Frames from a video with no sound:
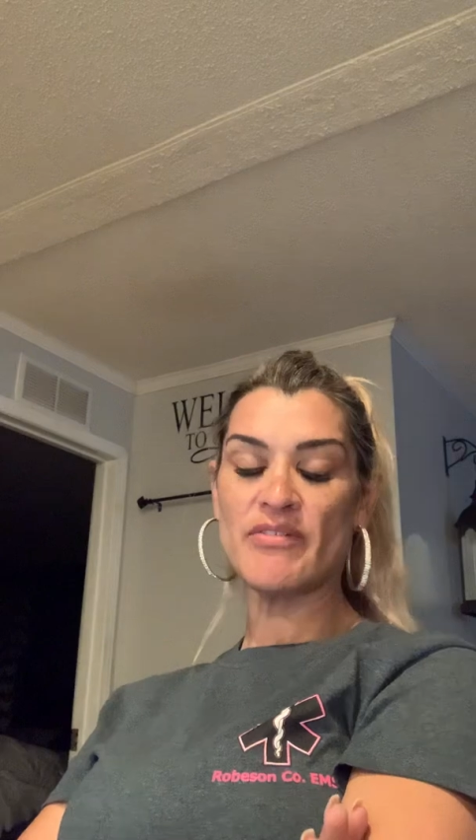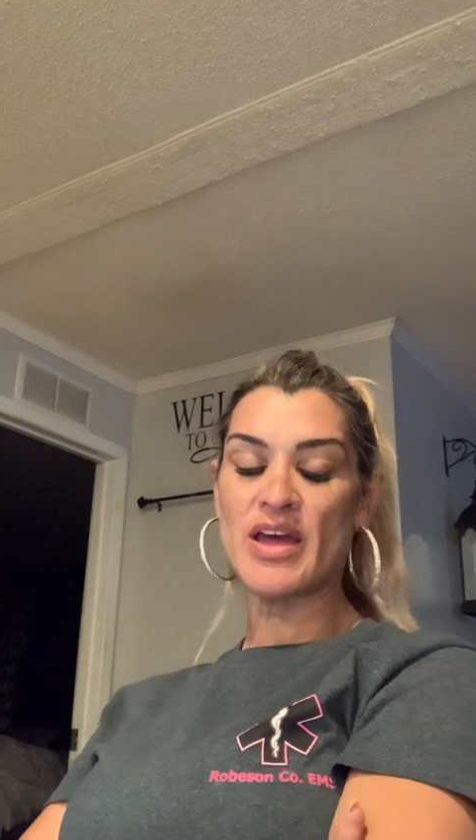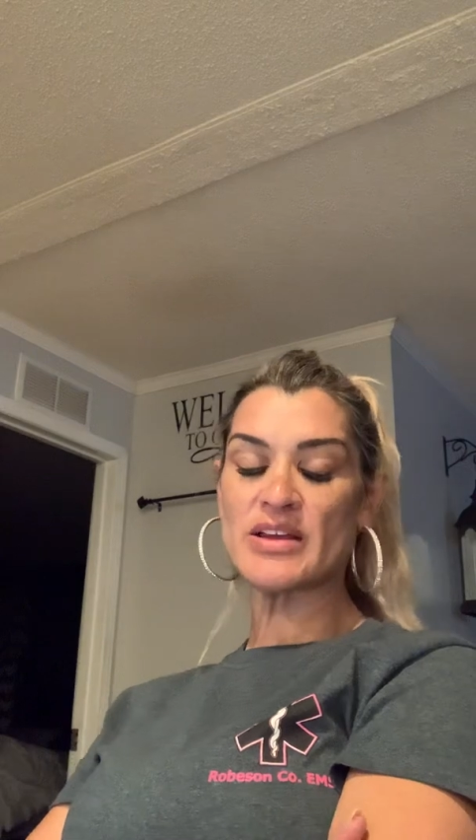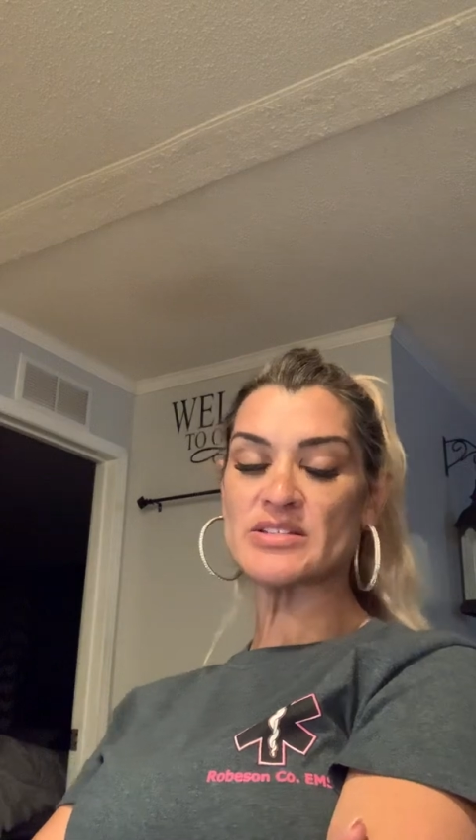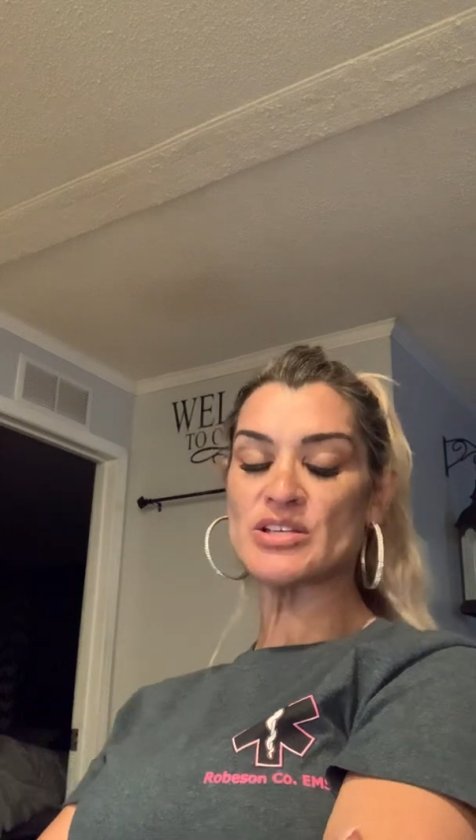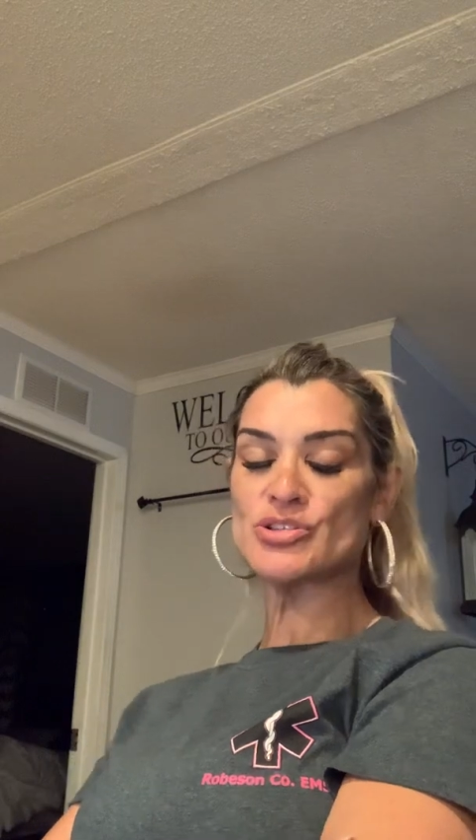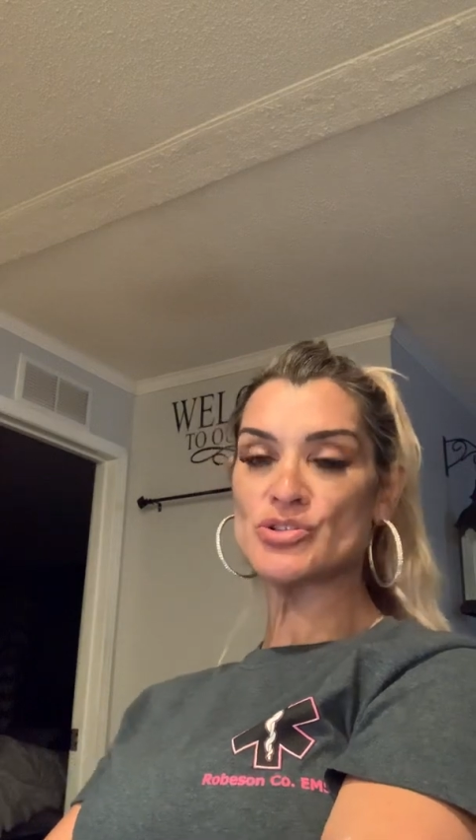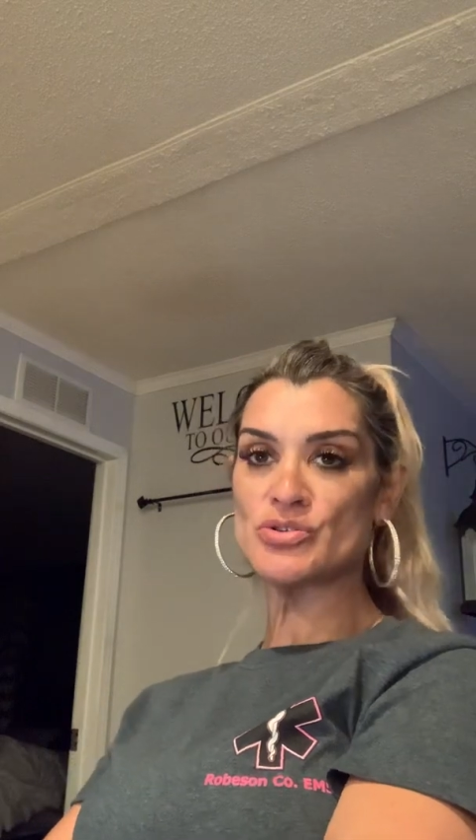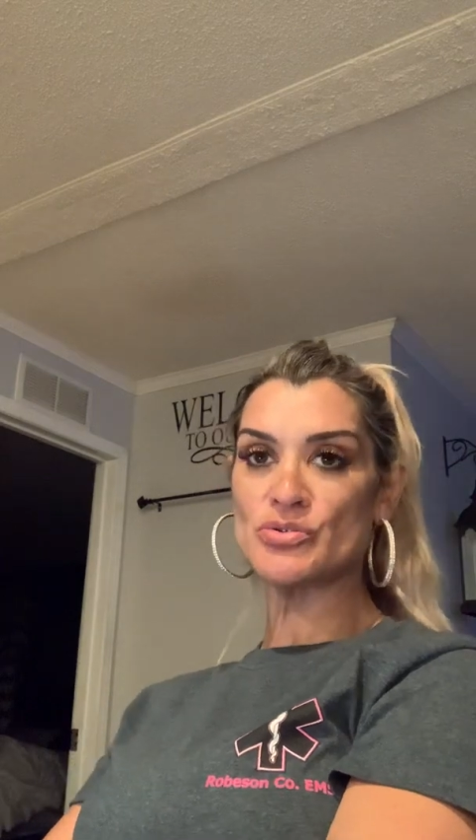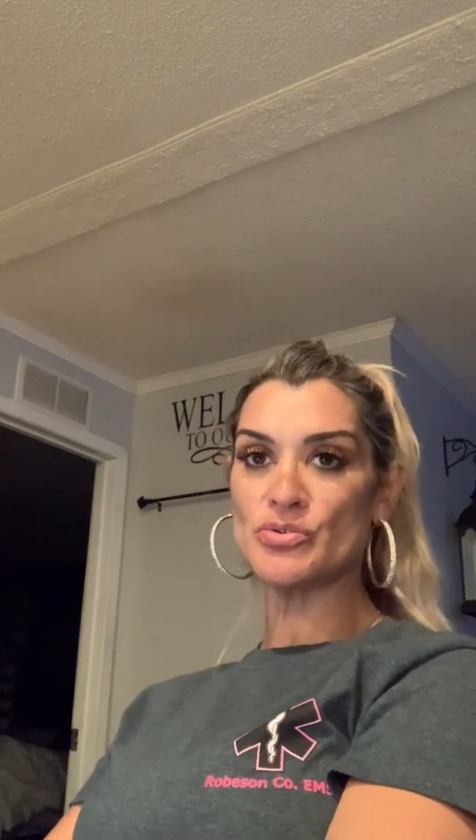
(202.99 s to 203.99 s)
access
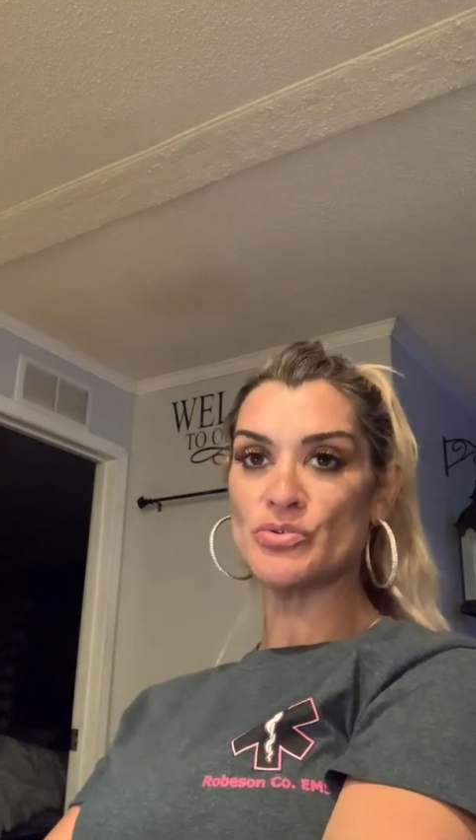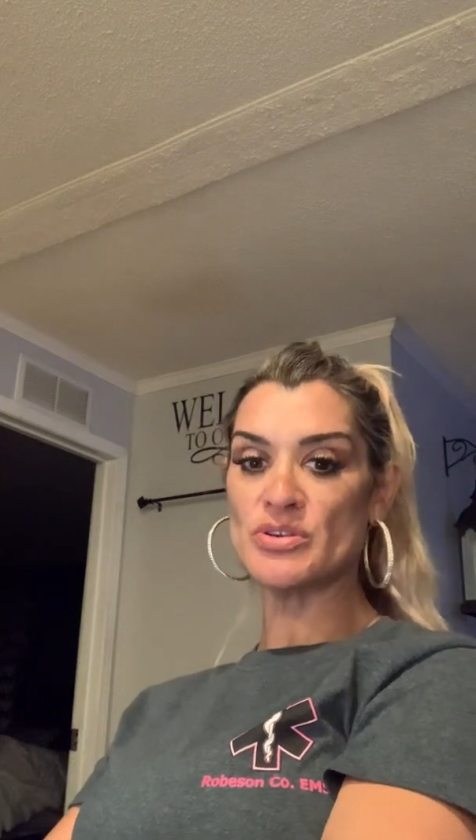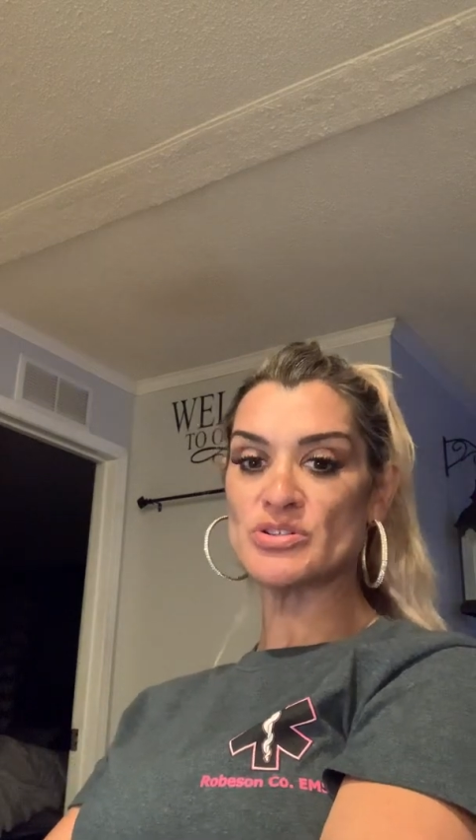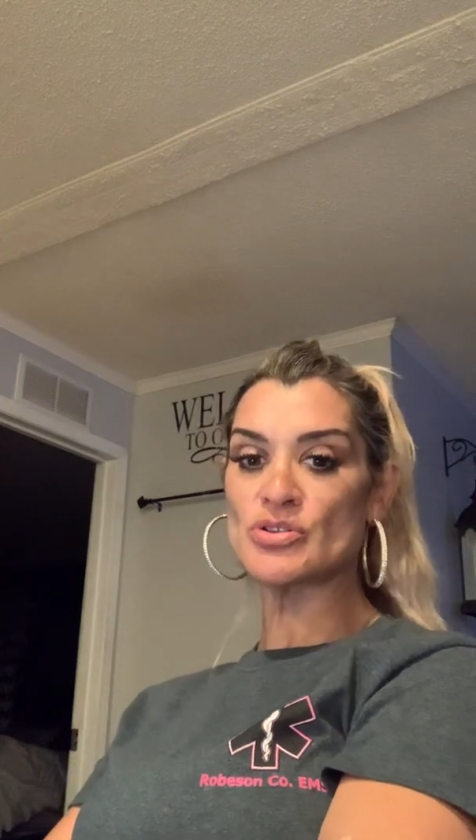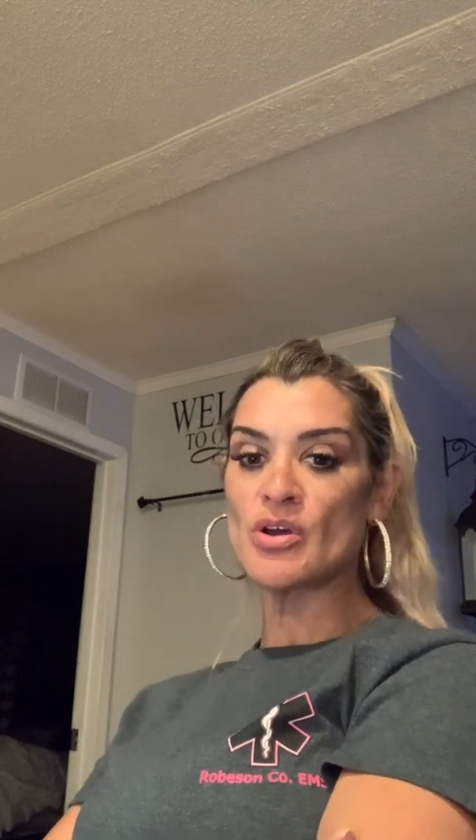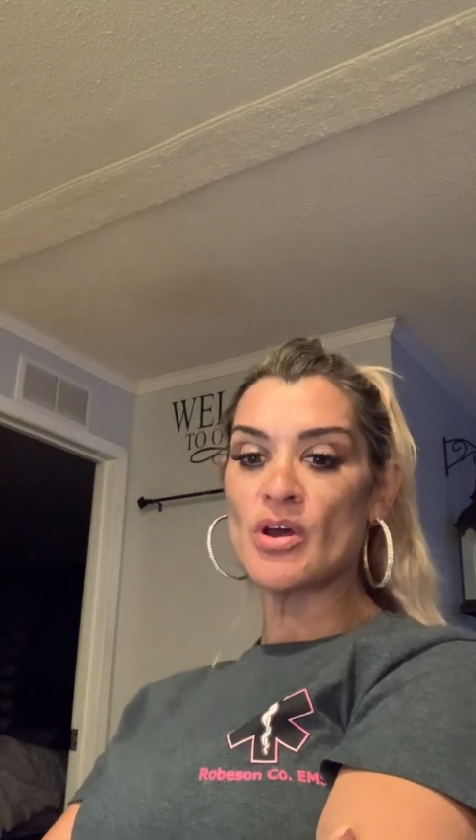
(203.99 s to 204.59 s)
to this